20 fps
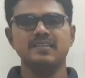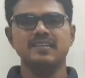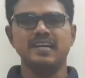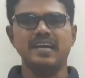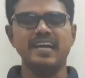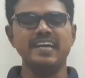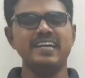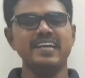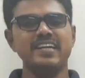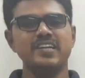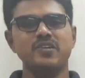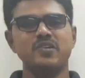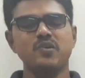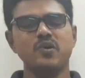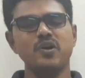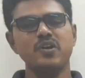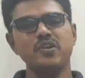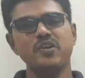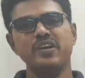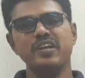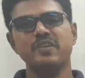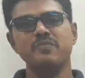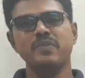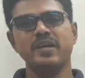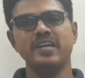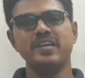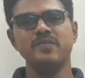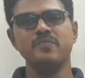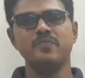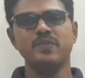I had told you in
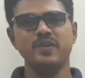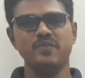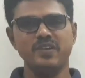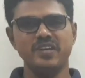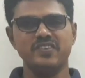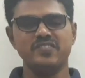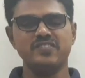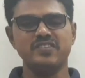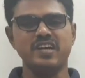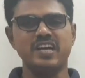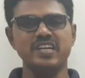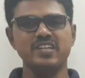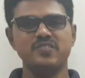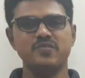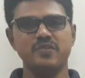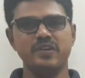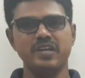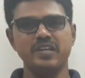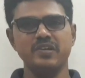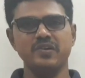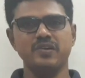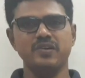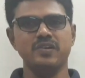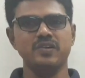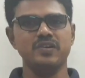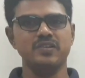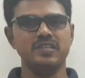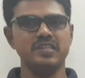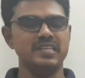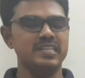my previous shorts
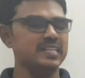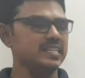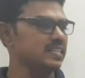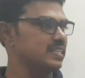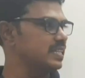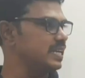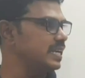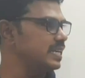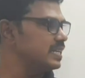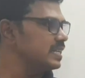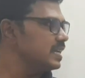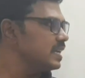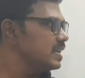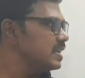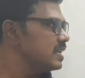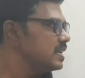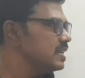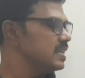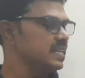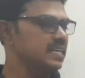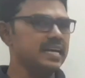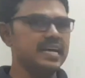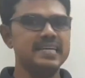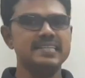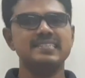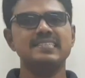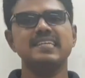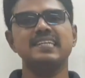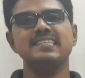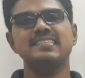video that
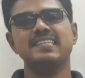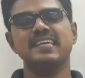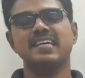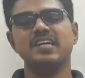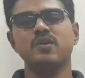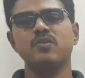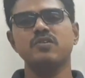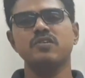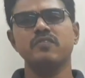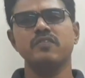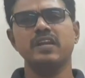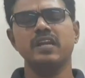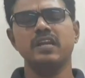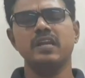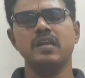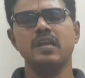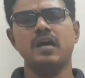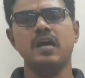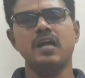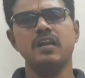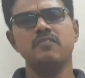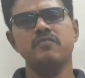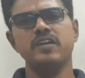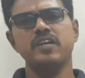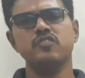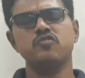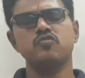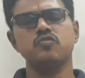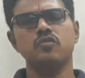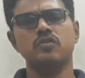assets account will
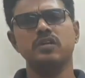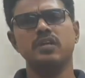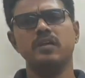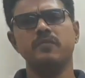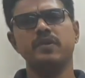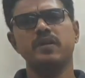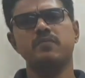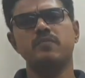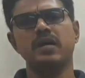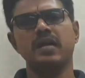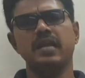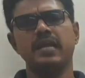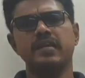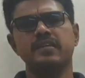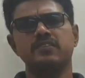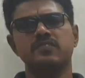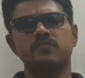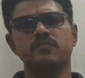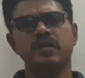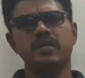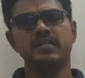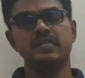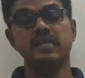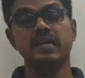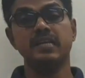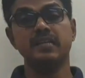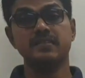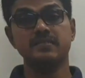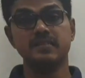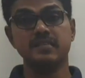always show debit balance, but there
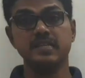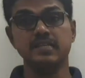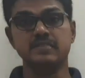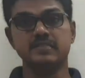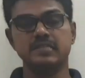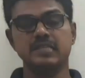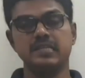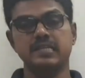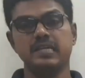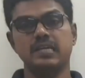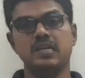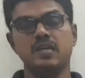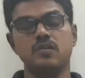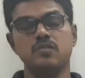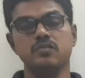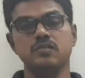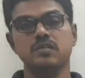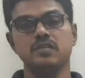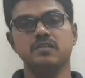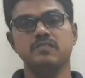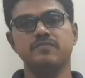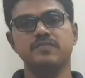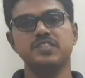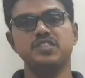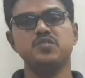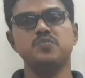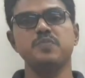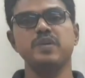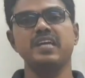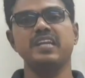is an asset account
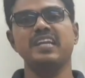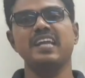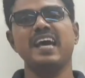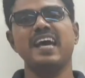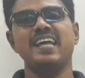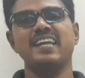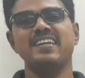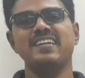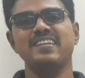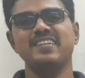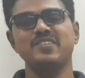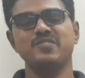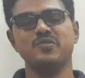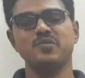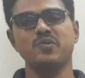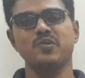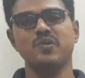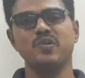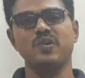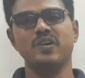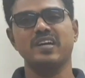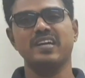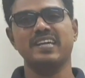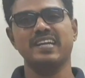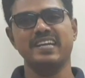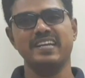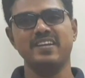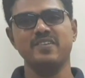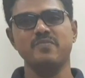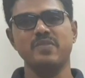which may rarely show
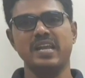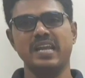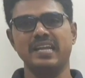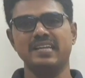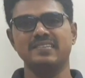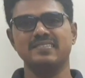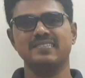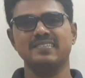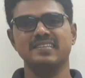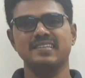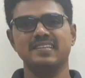credit balance.